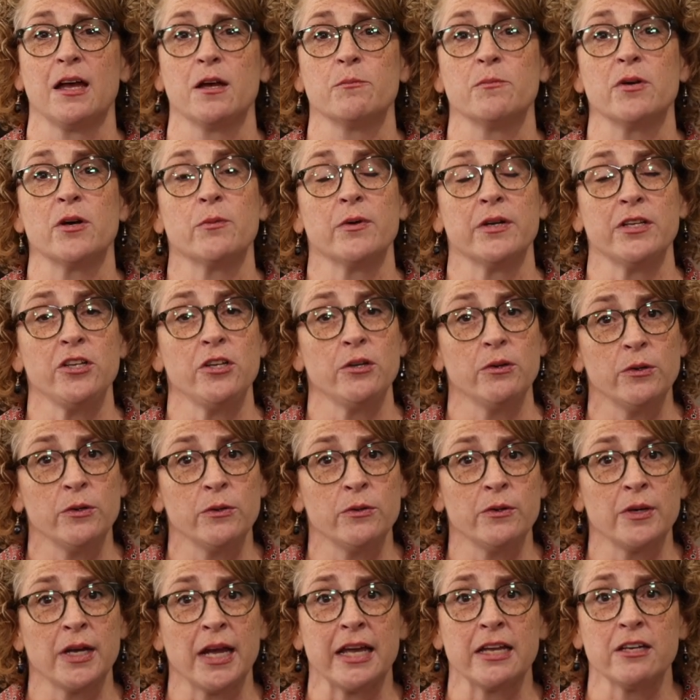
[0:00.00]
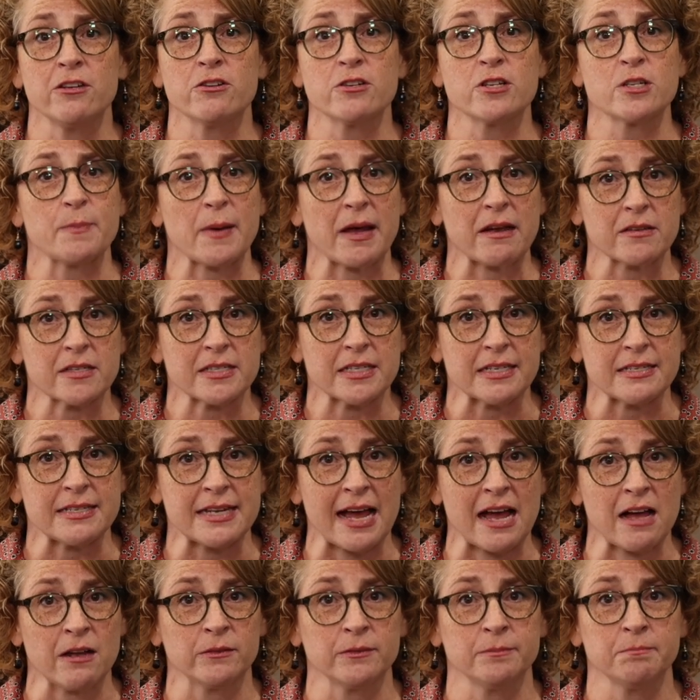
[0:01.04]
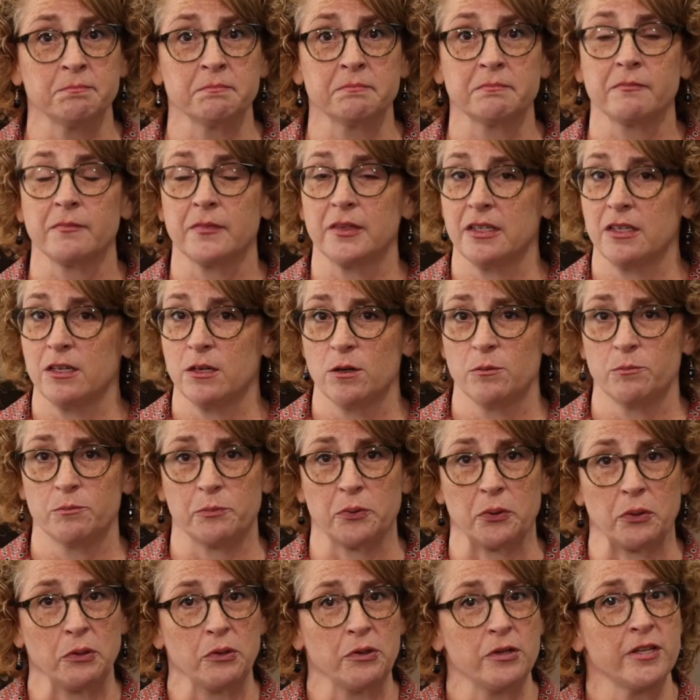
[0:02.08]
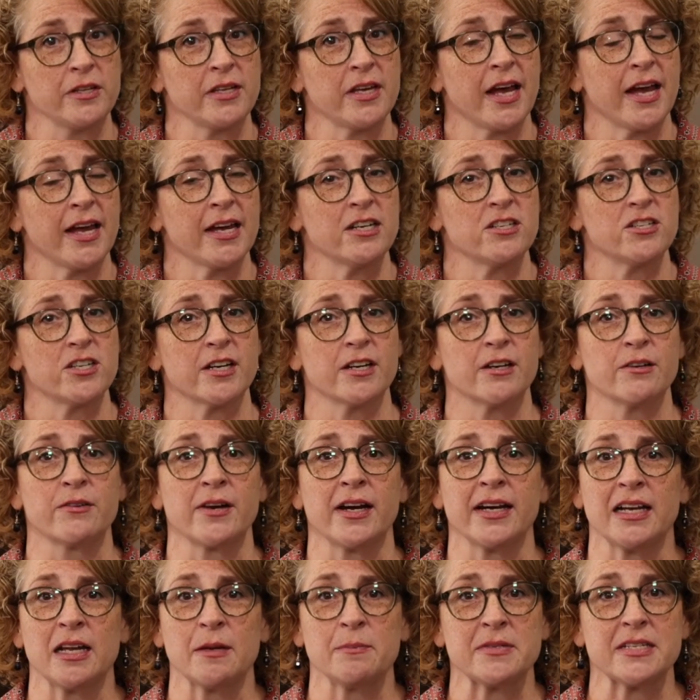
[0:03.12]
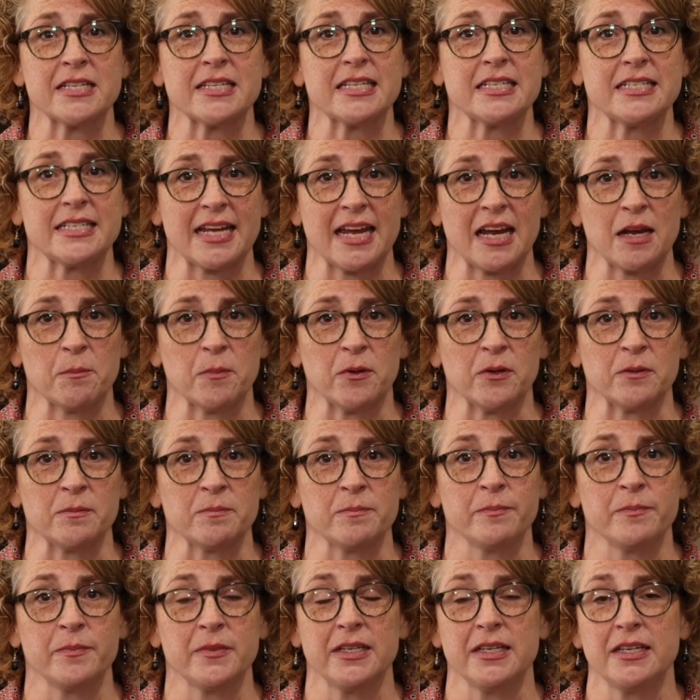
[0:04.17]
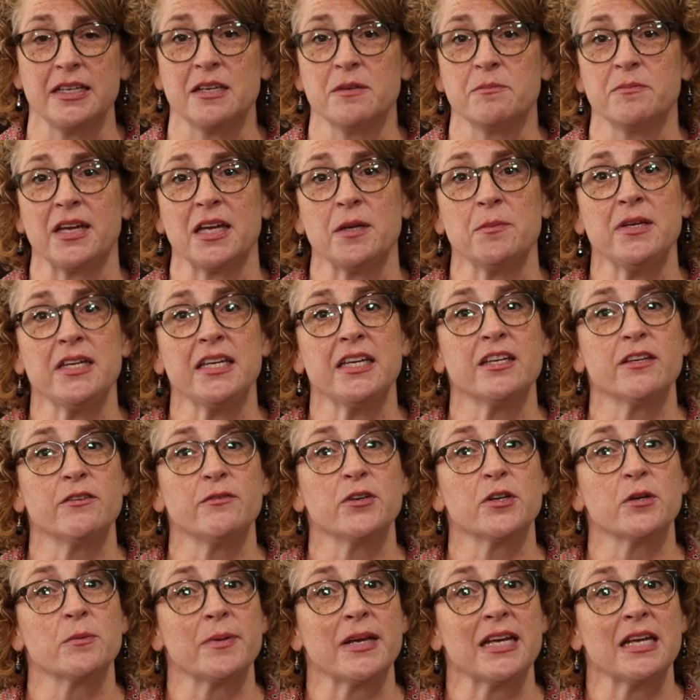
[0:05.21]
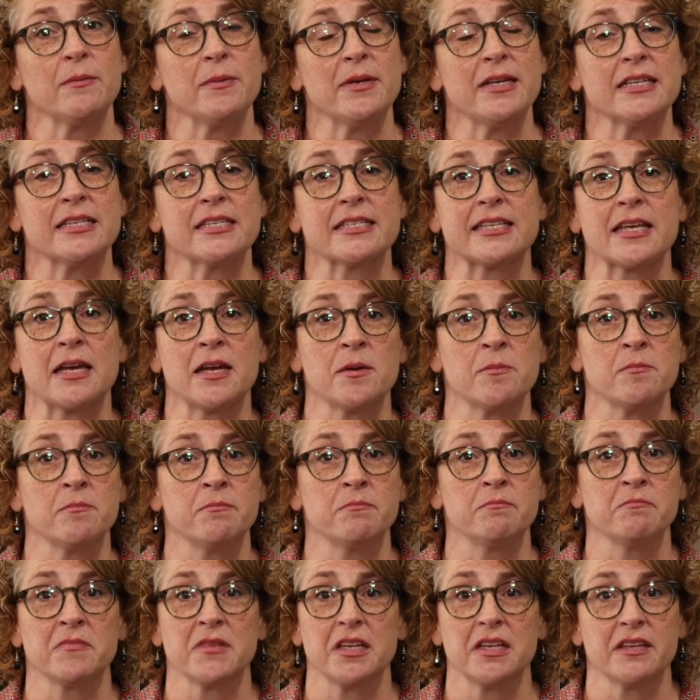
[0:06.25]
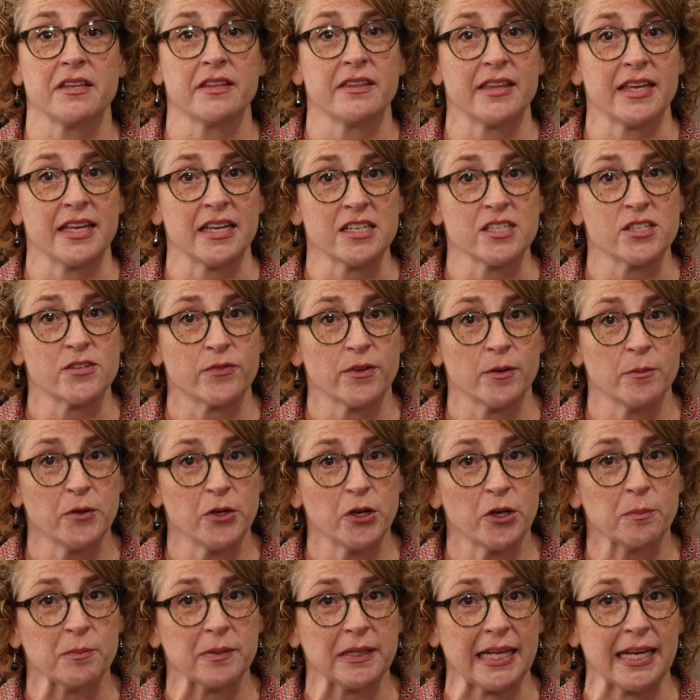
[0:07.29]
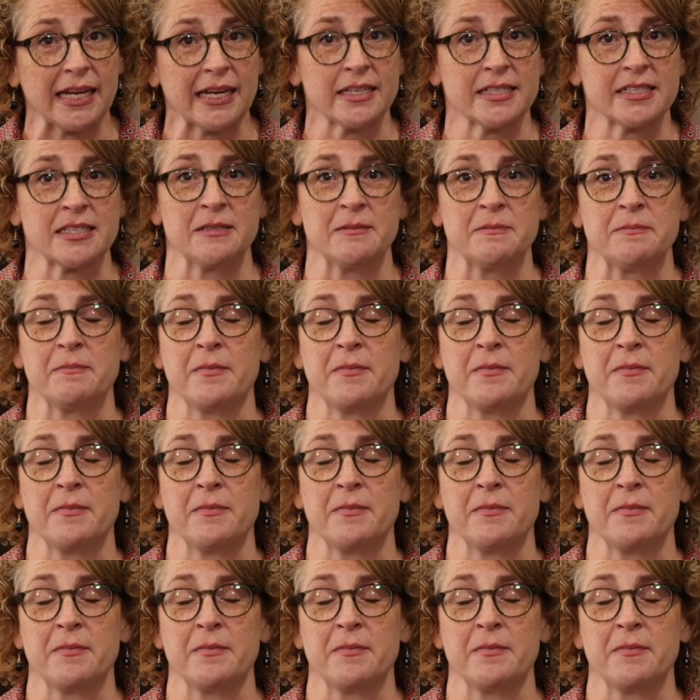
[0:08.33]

But when you and your spouse sit down, pull the high chair right up to the table. Maybe give your baby some things from your plate.